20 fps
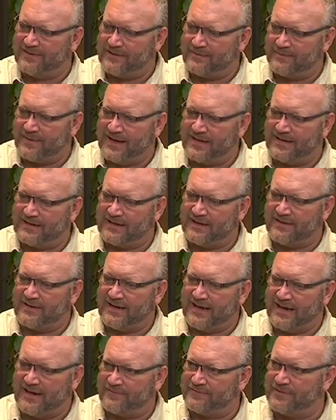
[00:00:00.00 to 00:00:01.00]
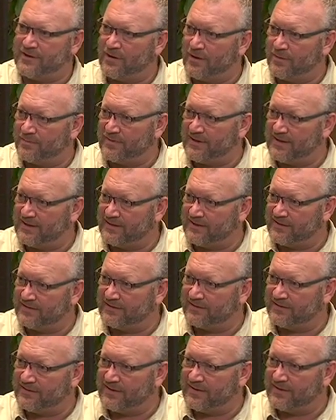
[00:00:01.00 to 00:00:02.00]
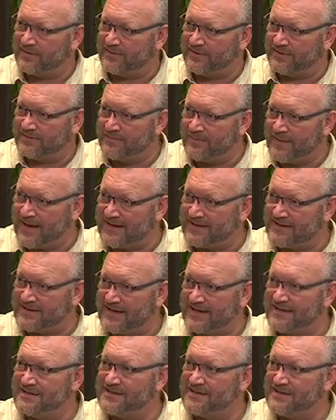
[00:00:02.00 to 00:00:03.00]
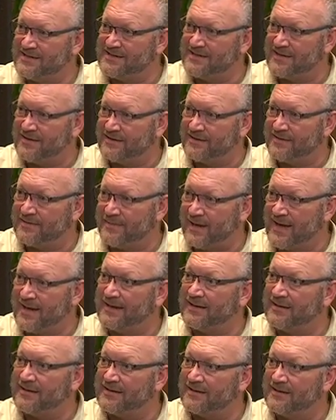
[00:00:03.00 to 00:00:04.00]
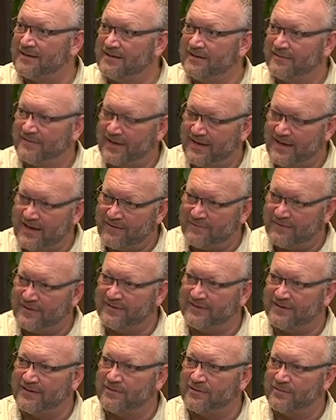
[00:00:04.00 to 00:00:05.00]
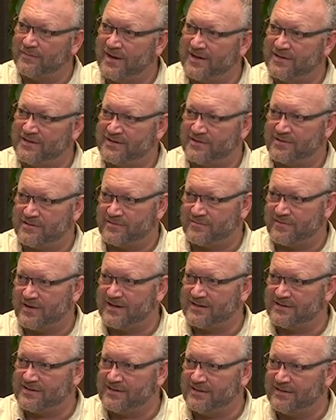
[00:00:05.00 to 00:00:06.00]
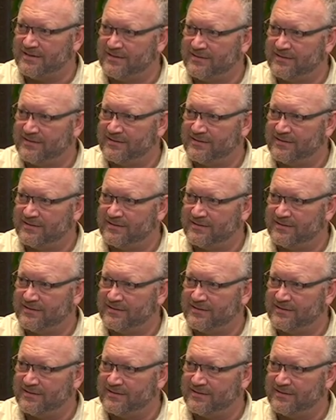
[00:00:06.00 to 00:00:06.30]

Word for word: in the bank, and they have to operate like a startup. It's mandated at the bank that every single manager and director